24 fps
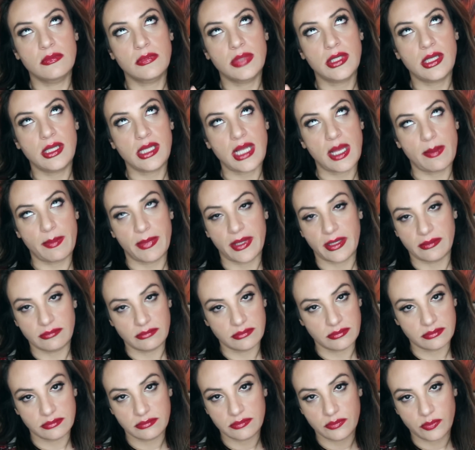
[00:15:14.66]
he'll come
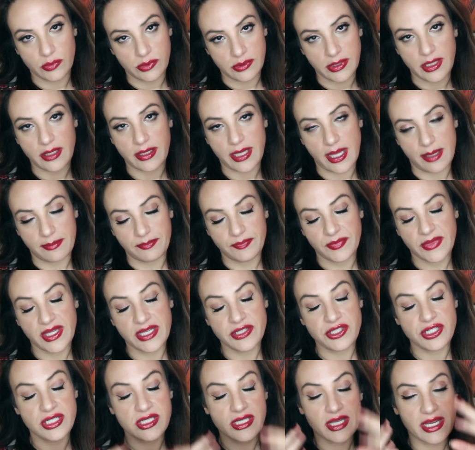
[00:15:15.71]
and he'll come.
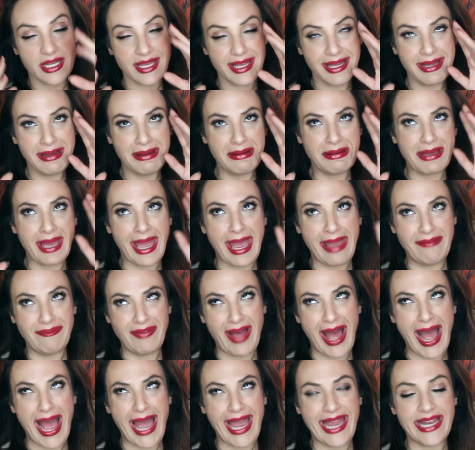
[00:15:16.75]
And she's like, okay,
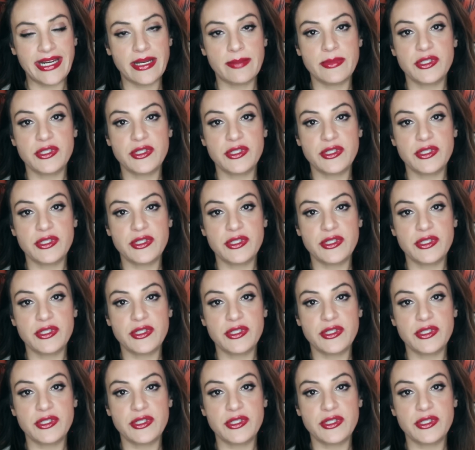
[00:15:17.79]
fine.